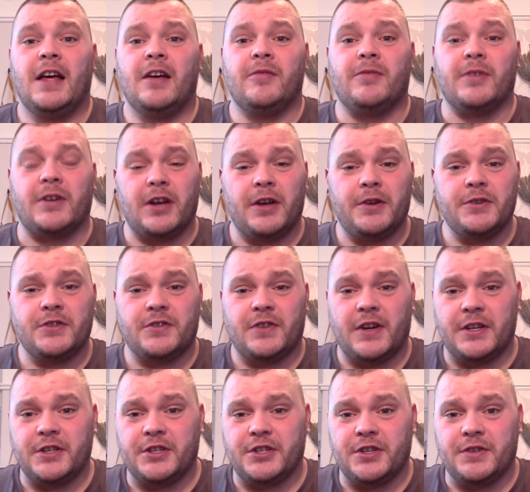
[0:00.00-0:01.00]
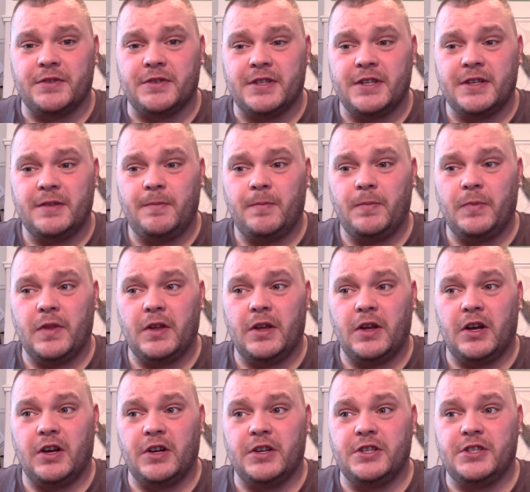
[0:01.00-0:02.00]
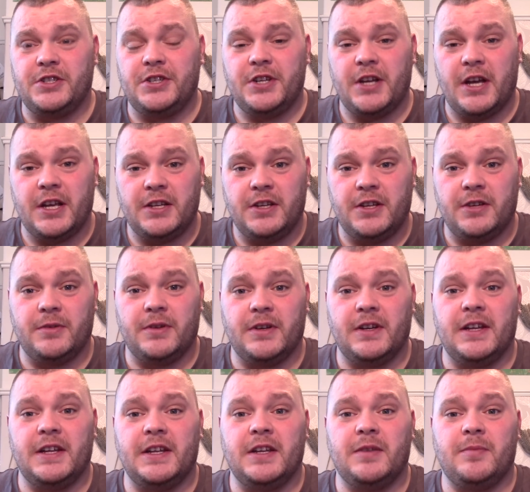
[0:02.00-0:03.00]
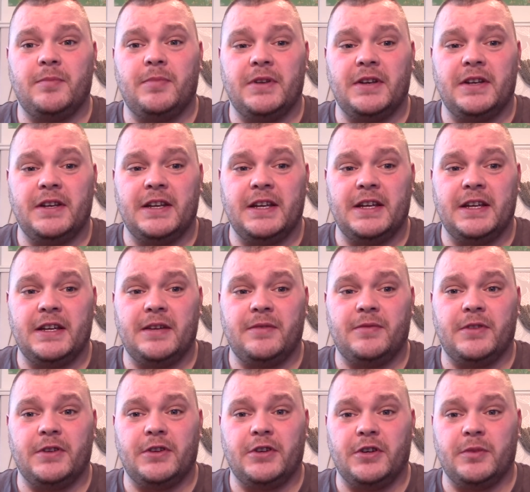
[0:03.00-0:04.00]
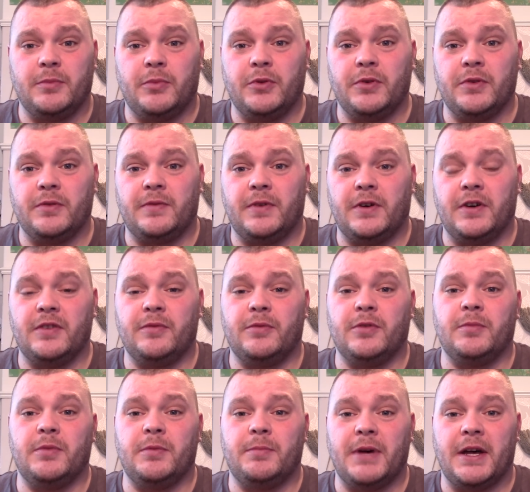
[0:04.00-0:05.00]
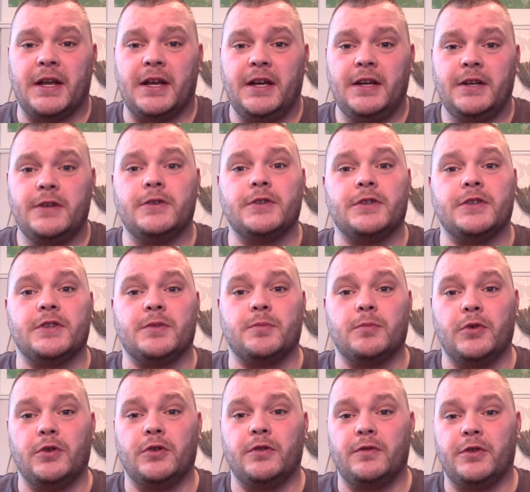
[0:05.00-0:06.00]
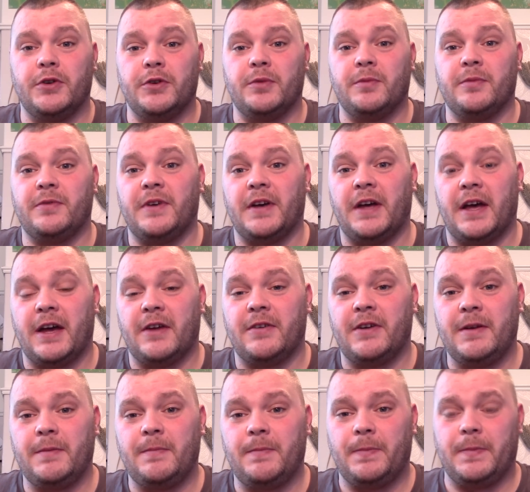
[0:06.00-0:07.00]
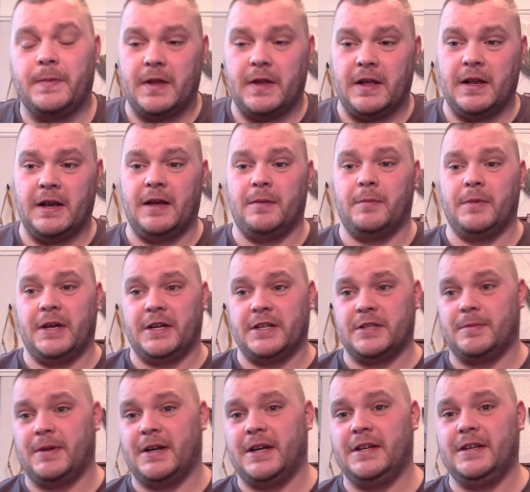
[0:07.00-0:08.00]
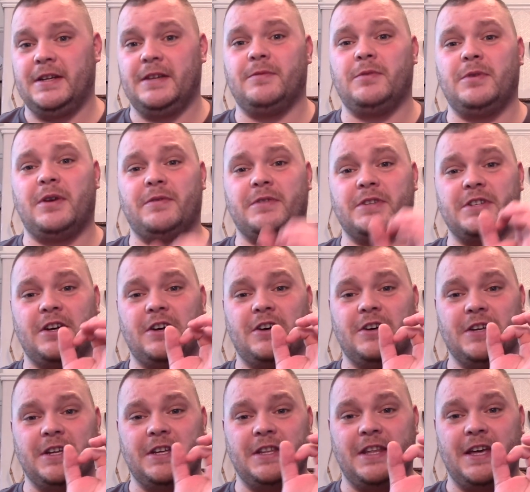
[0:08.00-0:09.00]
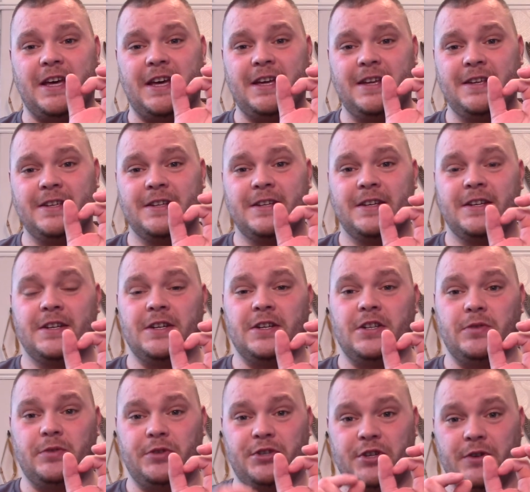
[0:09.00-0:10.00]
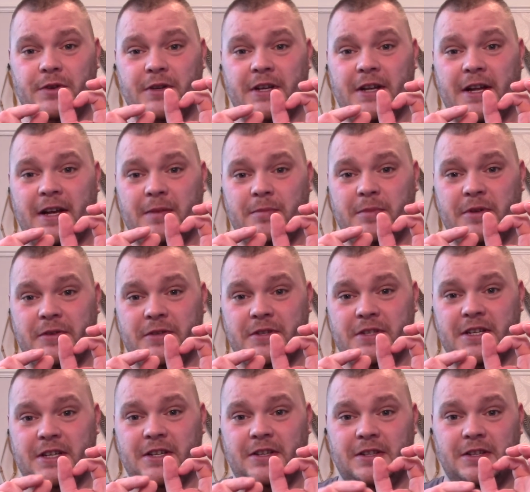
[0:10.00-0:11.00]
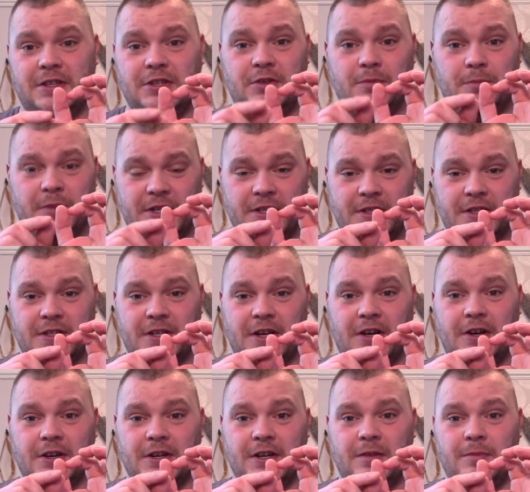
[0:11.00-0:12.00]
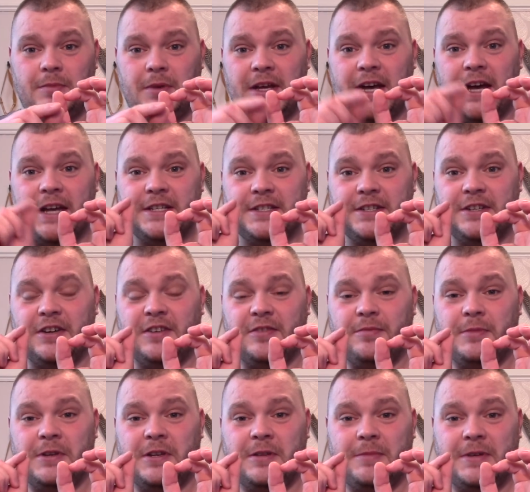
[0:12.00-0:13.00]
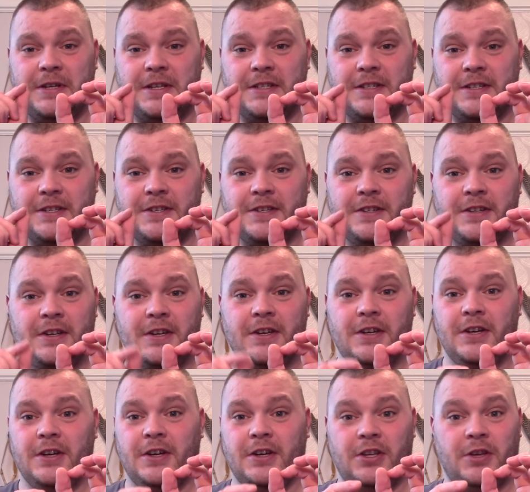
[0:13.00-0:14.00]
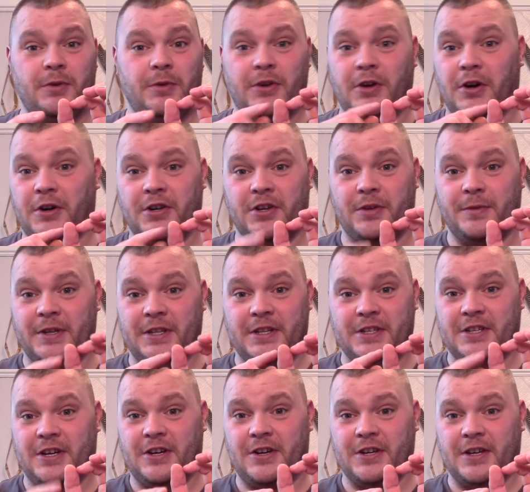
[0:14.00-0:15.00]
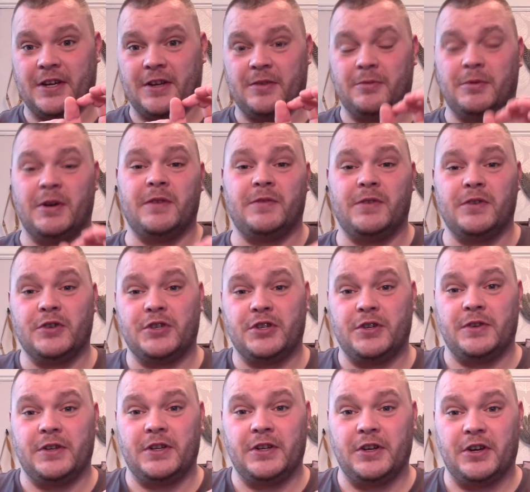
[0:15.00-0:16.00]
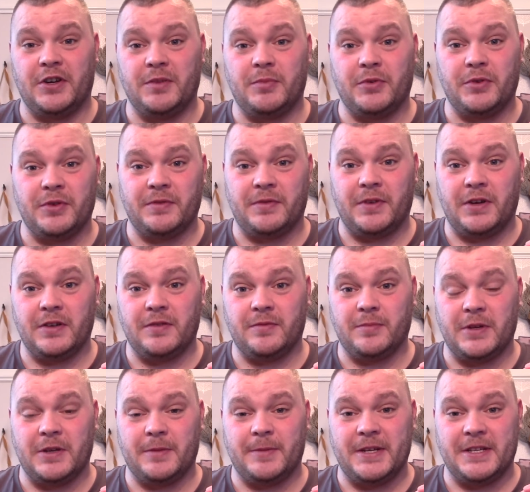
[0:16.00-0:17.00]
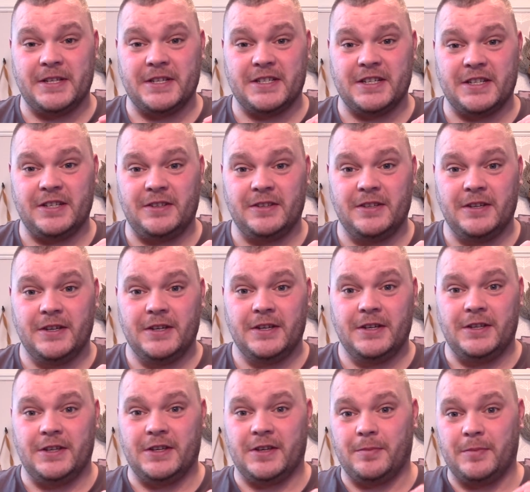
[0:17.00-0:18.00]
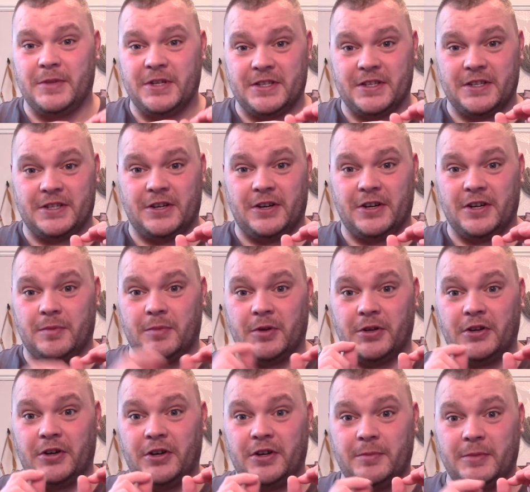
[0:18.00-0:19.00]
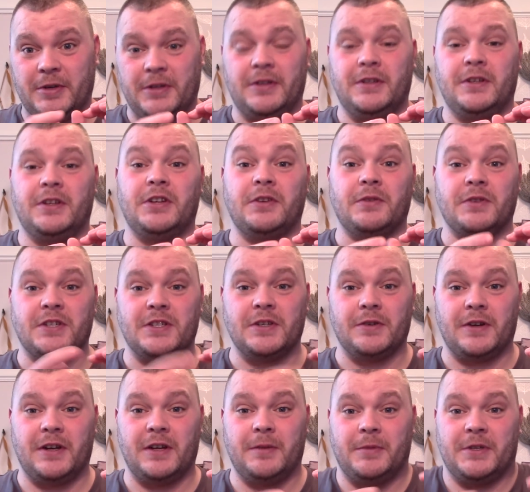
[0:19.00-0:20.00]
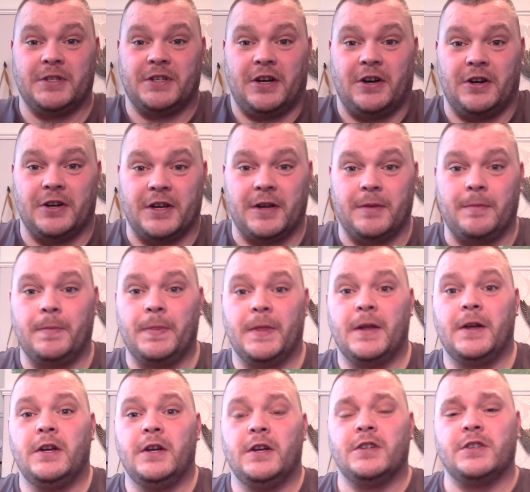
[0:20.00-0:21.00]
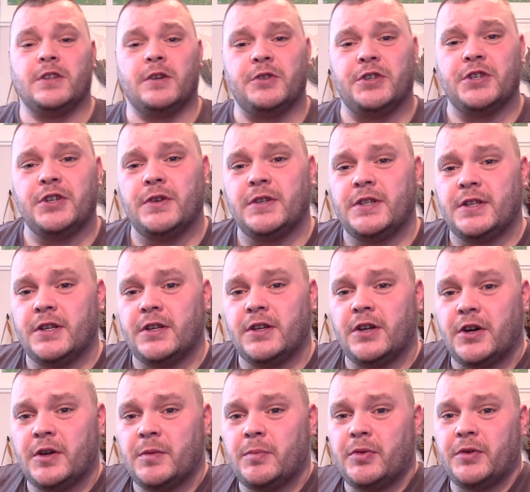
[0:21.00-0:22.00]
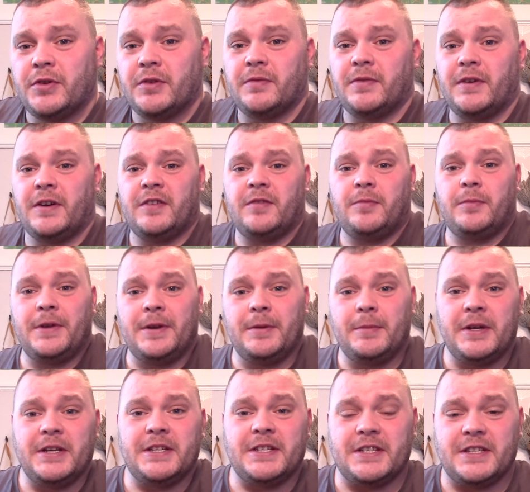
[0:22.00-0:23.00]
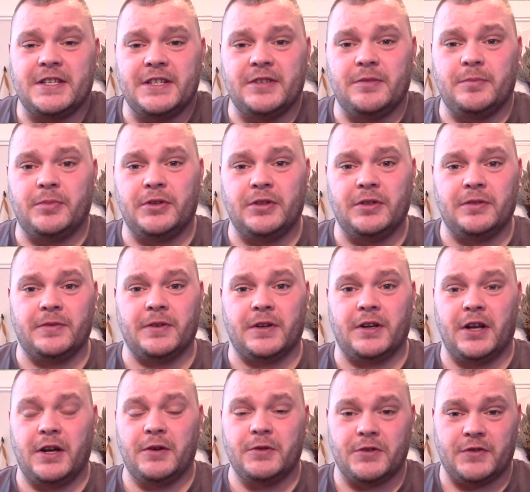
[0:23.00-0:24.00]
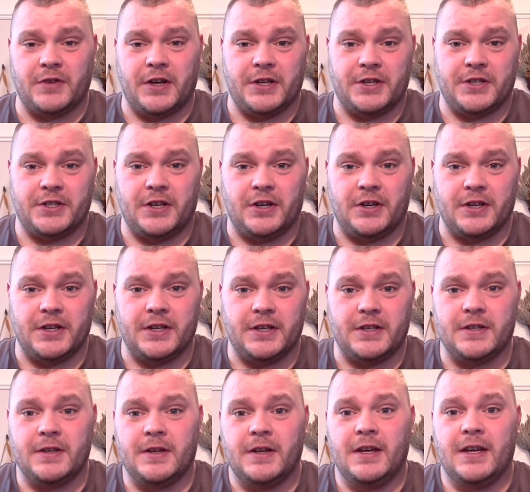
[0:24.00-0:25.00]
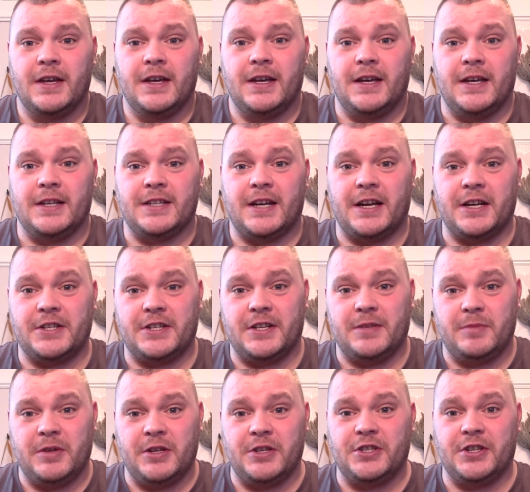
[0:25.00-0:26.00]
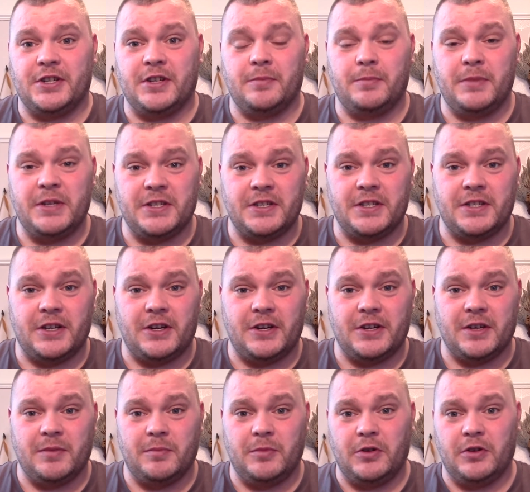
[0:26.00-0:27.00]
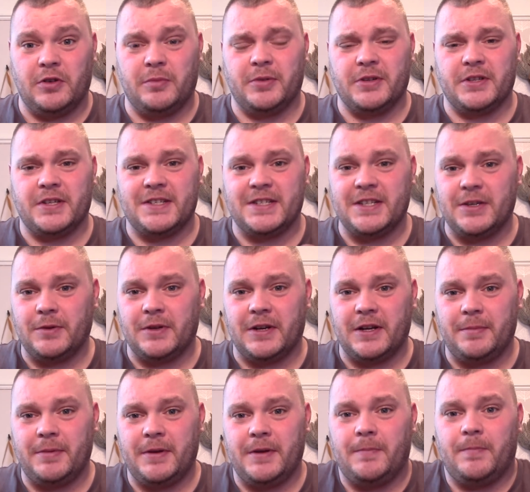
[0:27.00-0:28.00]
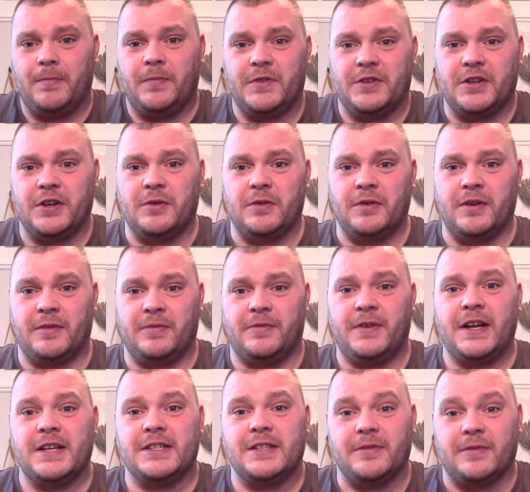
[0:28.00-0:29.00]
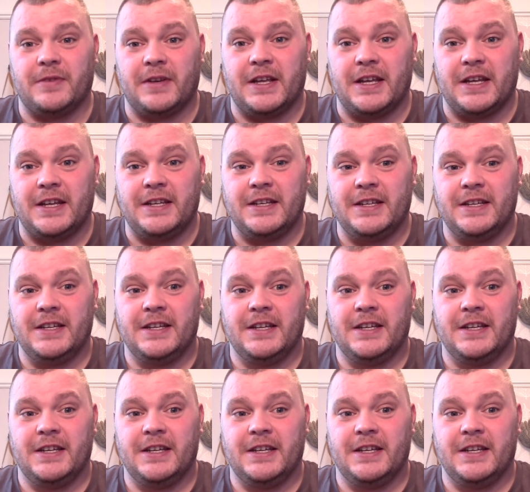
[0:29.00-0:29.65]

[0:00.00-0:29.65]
For close range shooting, I genuinely believe the 9.5 will be better because there's more room for error. Let me explain. If you have a target there, you were shooting an 8mm steel and you miss the target by 8.5mm, you are not going to hit the target. Where if you're shooting a 9.5mm steel, you can miss the target by 9mm and you'll still clip the target. So shooting a 9.5mm steel ball for close range targets, it actually means you can miss the target more but still clip it. So effectively,